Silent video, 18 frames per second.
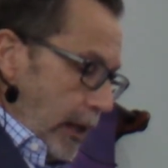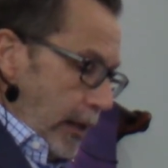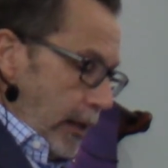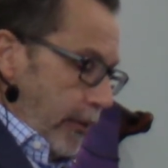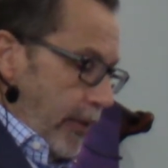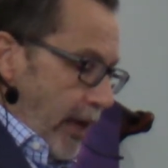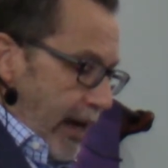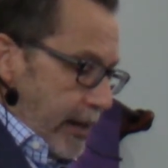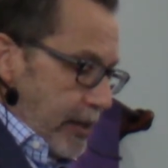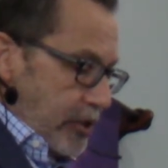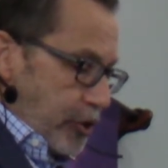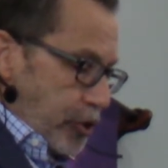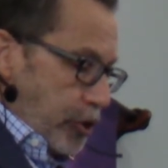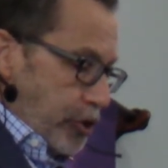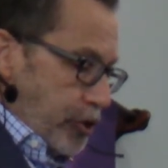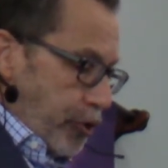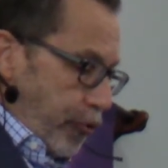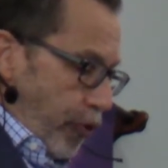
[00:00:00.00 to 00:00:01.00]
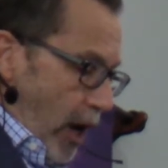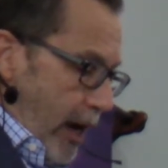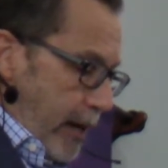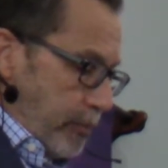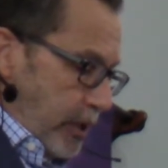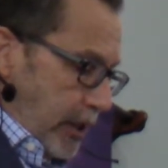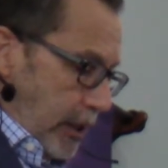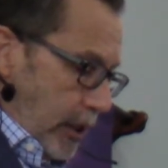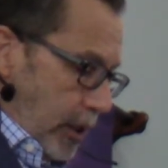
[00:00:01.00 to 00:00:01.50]
That is
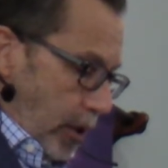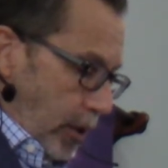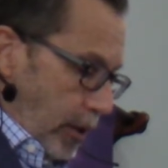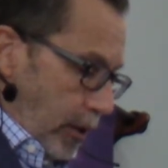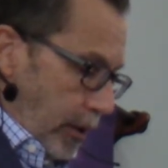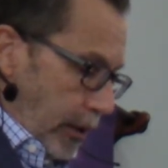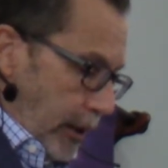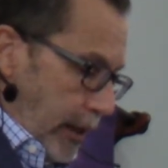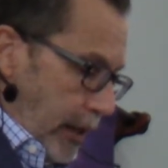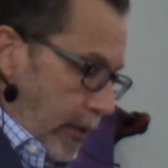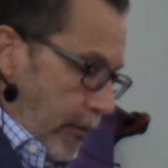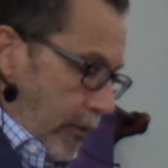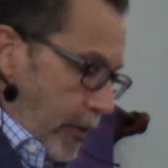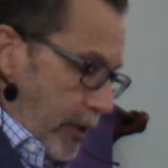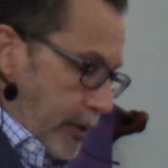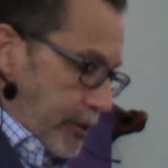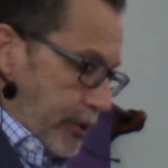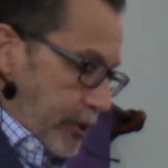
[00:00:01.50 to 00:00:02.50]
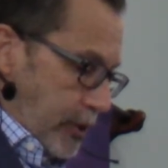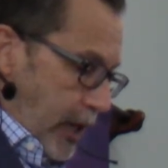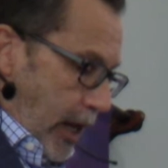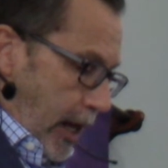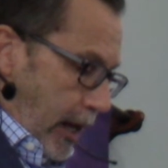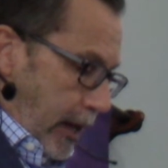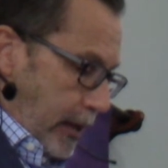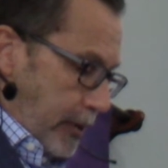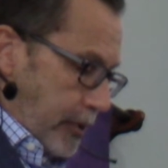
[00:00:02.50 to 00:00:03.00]
described here in this
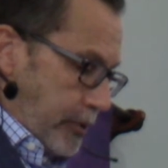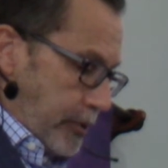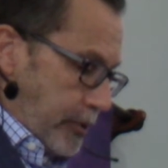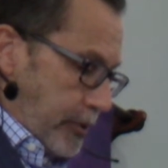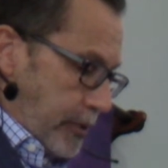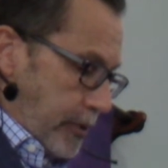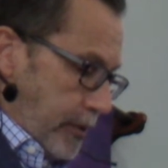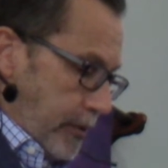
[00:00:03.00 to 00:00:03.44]
text.